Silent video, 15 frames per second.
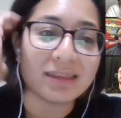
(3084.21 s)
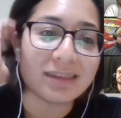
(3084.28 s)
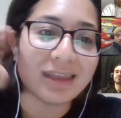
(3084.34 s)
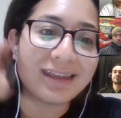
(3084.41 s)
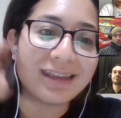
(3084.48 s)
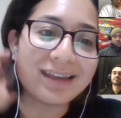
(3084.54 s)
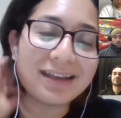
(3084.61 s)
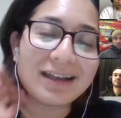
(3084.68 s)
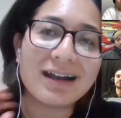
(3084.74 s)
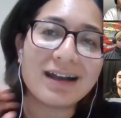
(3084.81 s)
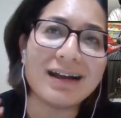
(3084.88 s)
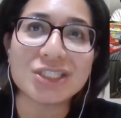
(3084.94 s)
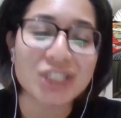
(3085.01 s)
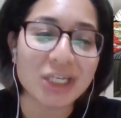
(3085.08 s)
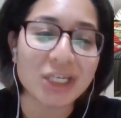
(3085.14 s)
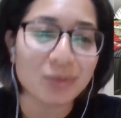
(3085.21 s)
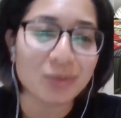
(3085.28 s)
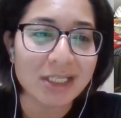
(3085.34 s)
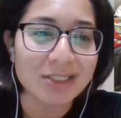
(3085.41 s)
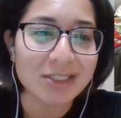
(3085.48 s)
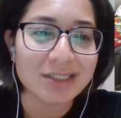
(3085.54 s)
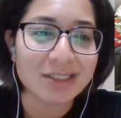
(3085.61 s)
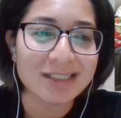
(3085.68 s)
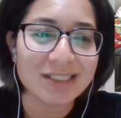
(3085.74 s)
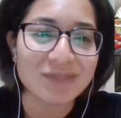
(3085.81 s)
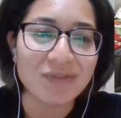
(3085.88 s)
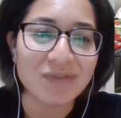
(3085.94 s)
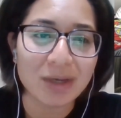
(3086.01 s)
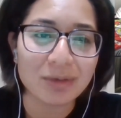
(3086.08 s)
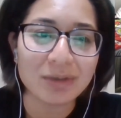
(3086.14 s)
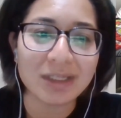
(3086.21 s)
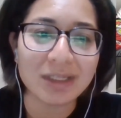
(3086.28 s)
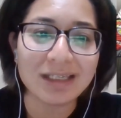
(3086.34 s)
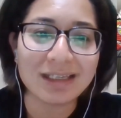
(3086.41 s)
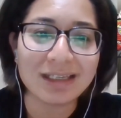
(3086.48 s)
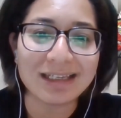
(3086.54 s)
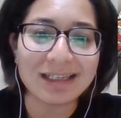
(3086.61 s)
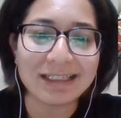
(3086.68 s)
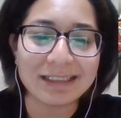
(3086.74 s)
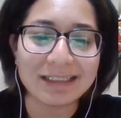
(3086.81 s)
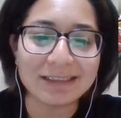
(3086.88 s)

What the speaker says: I think this generation is very